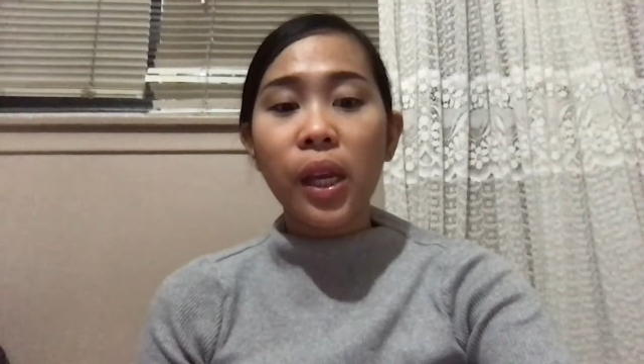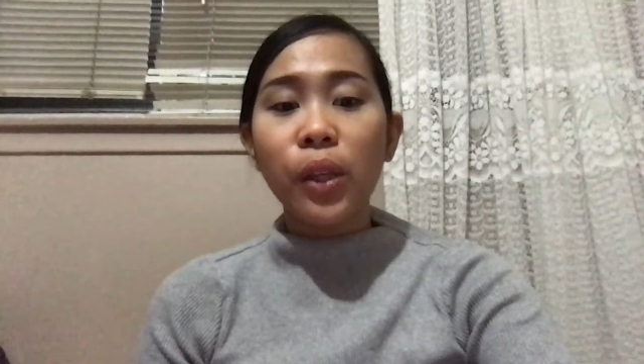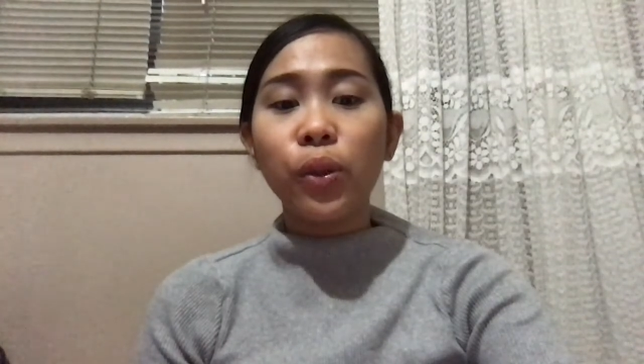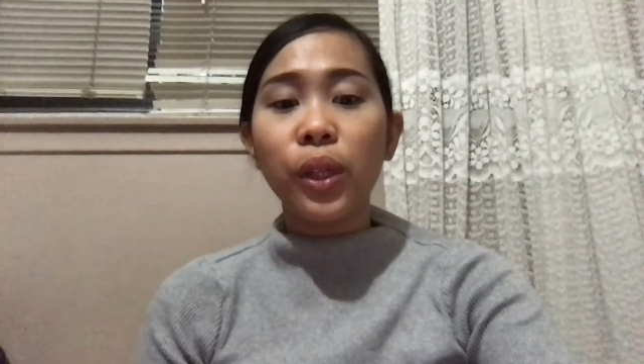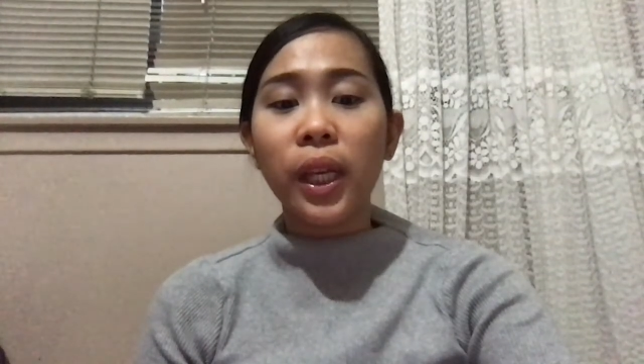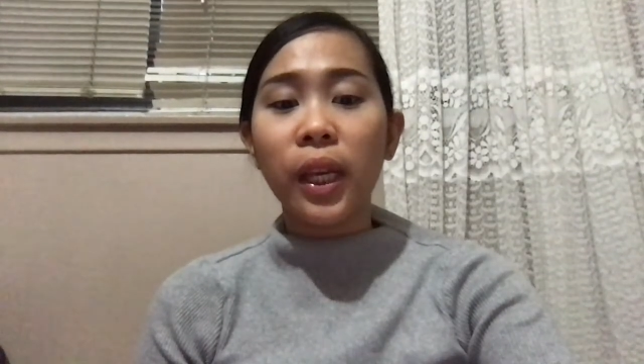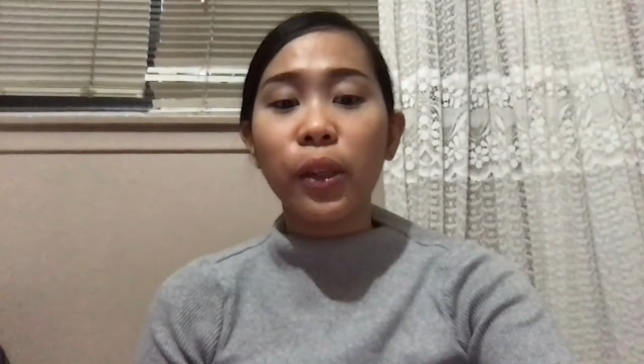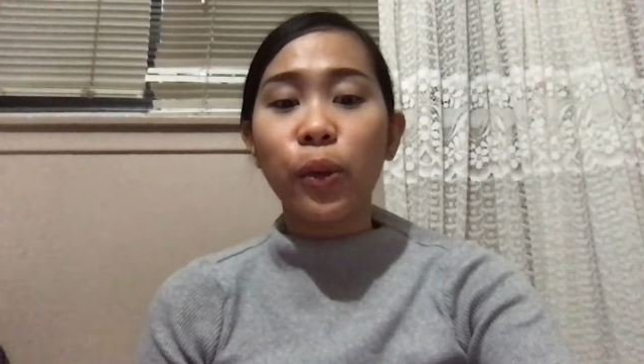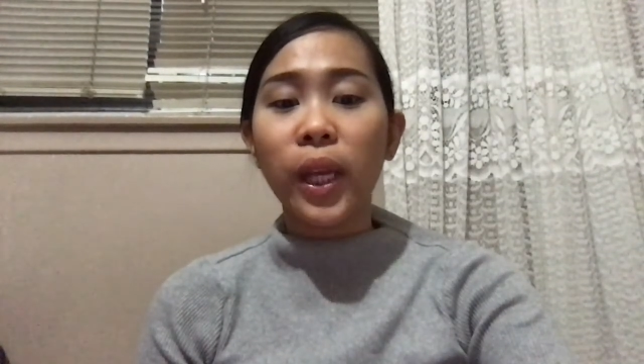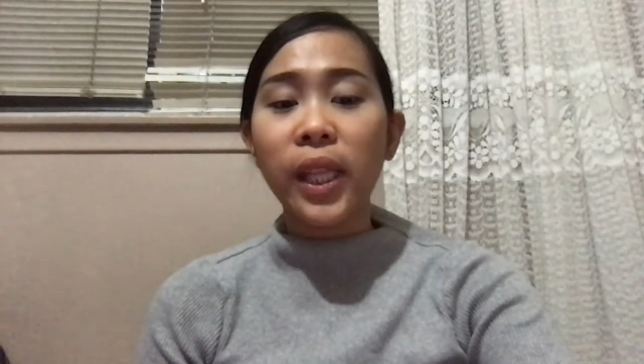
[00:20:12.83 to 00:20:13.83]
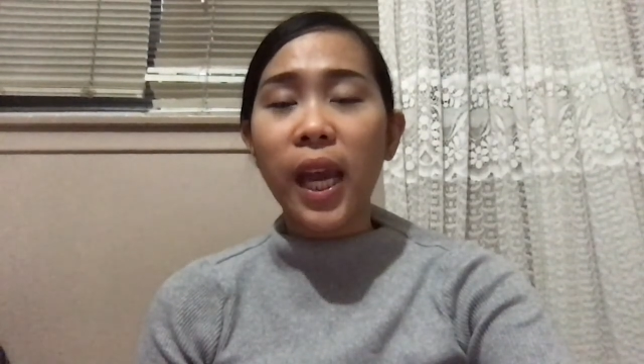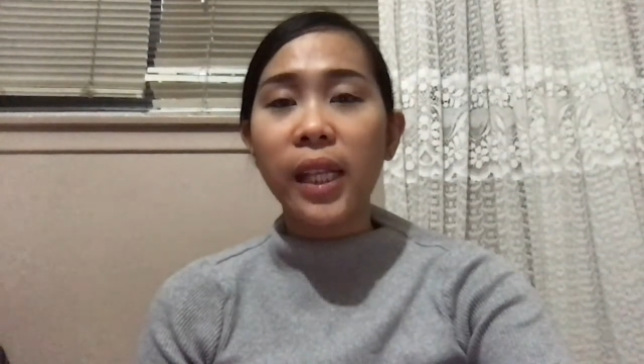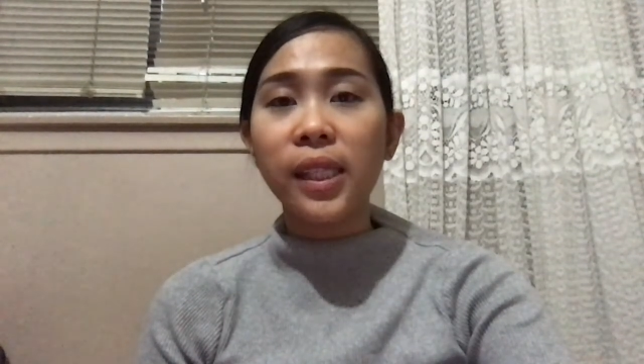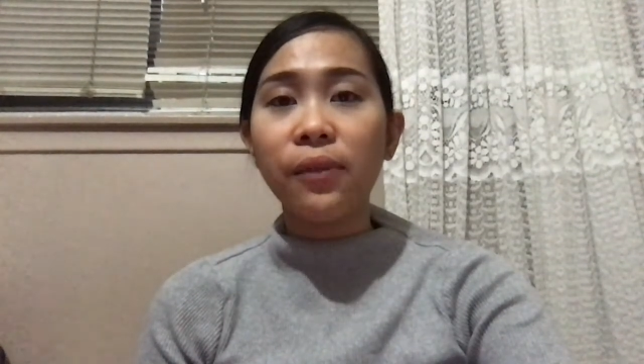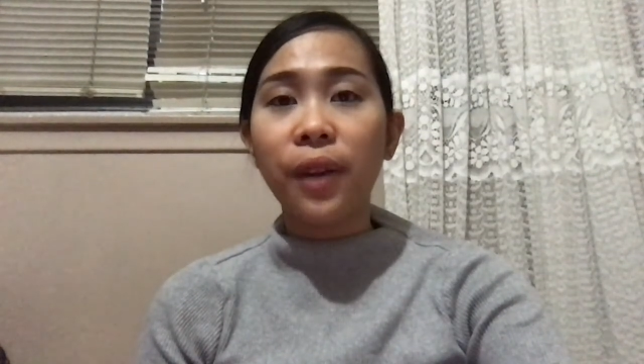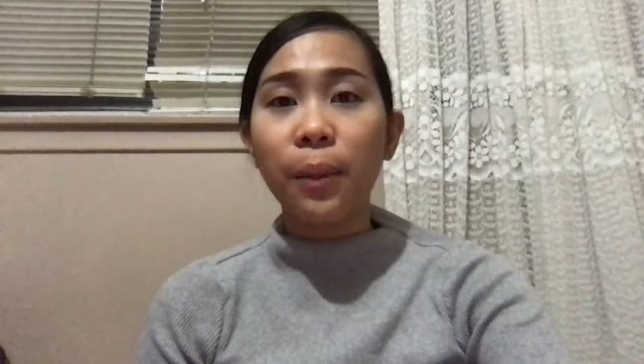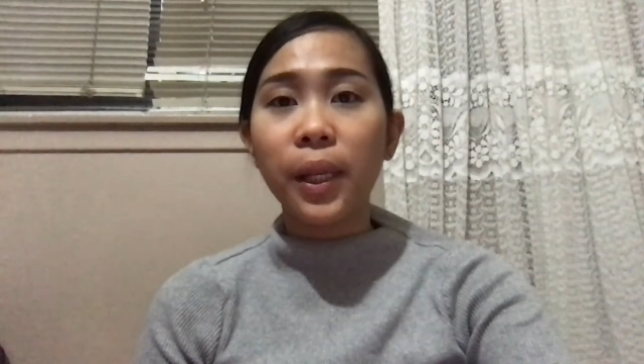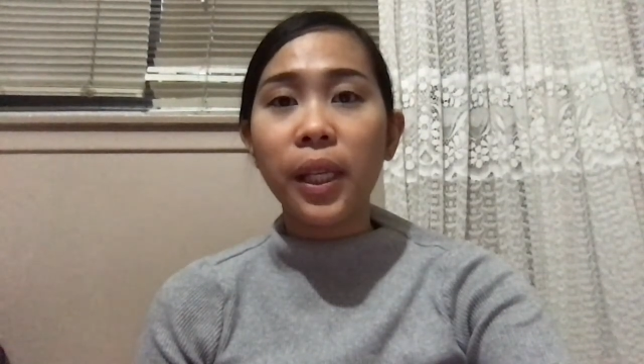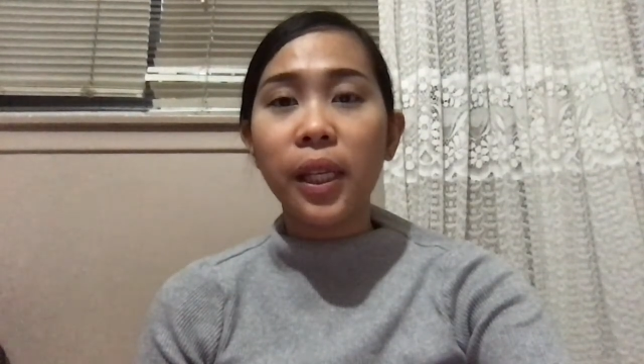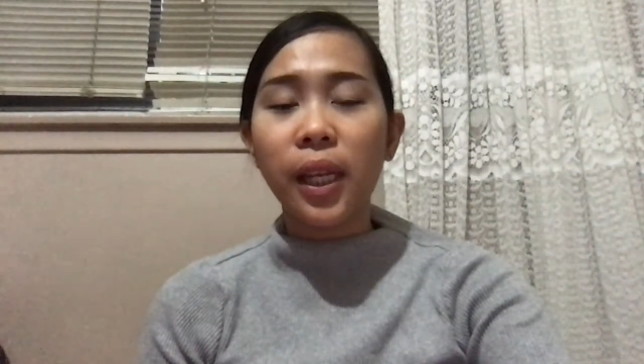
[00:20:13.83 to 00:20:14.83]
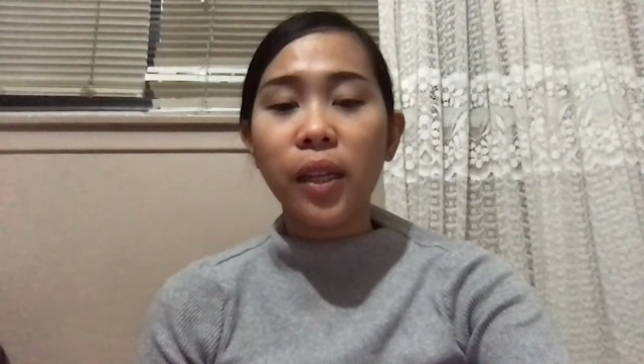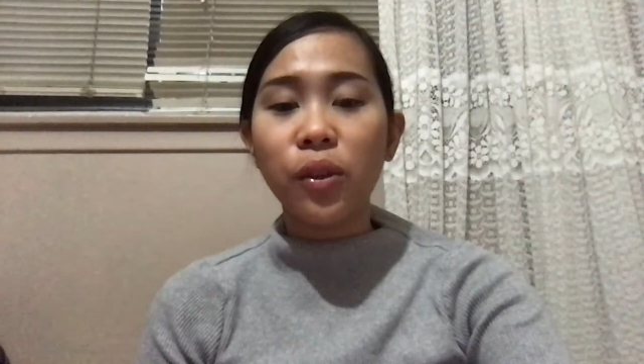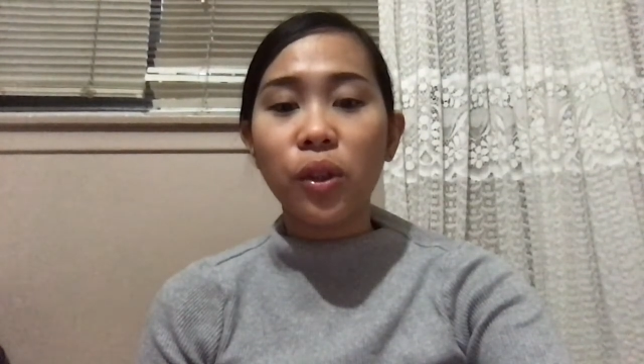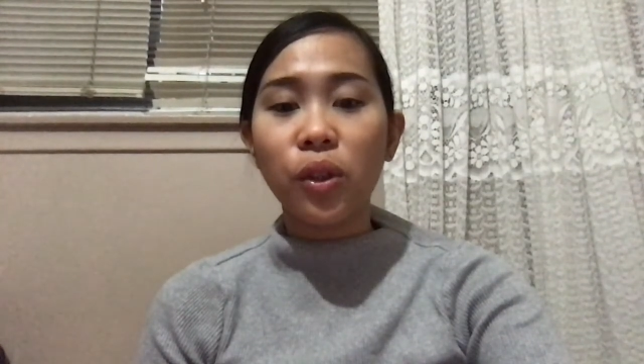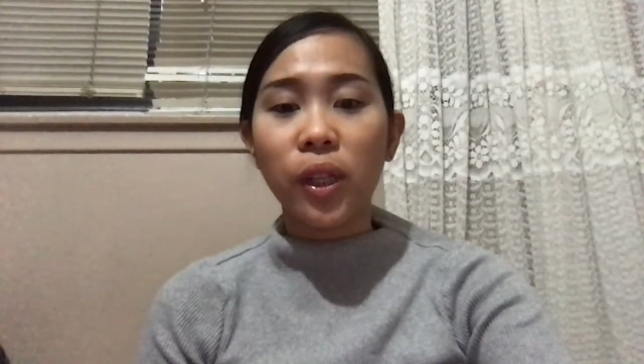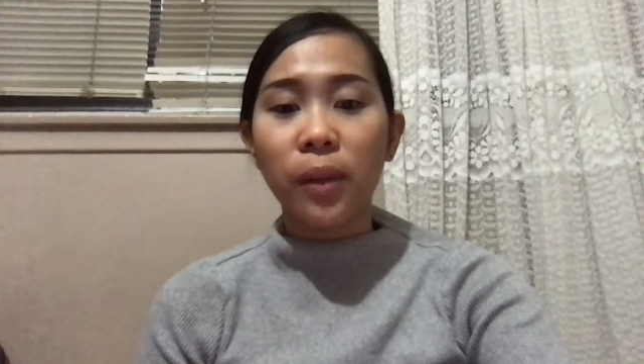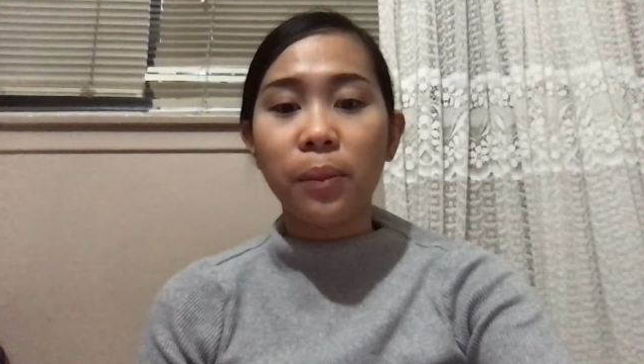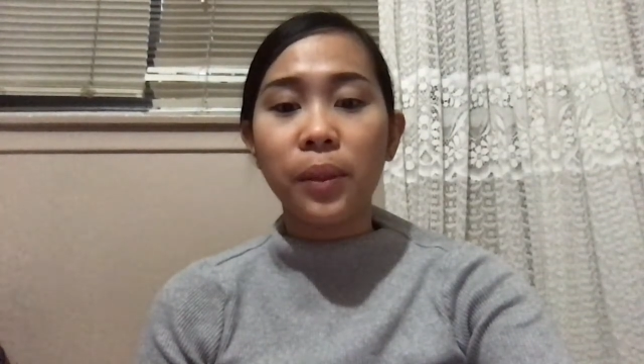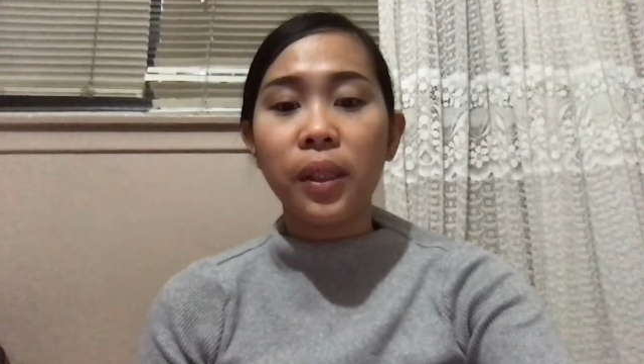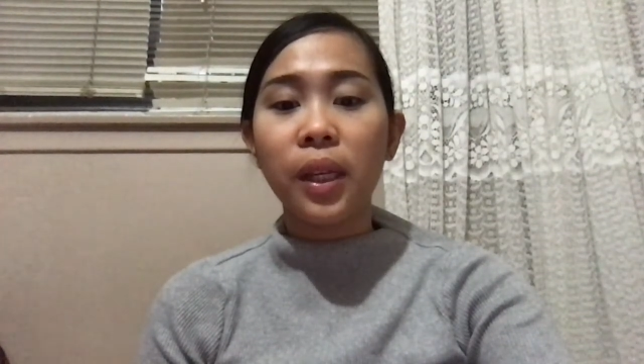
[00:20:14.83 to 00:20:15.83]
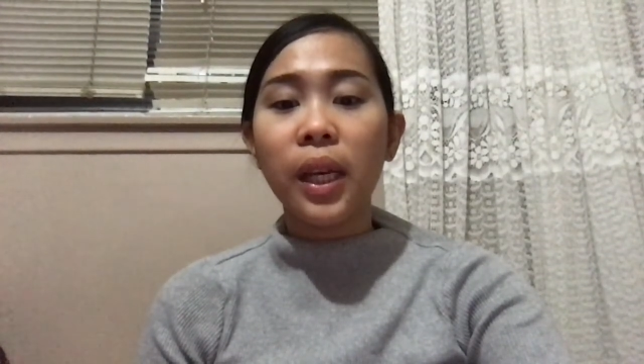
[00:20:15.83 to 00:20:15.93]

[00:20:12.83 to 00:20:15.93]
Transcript: to enhance family relationships